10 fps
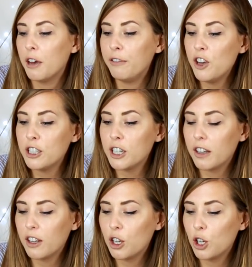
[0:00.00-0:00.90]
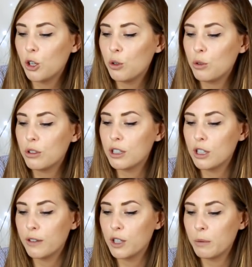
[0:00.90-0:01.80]
first, I think you
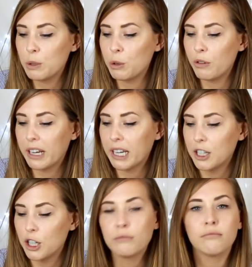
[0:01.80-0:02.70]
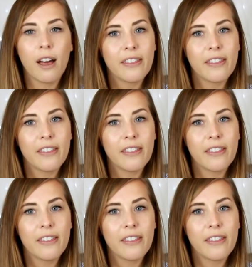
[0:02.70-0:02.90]
deserve so much more recognition.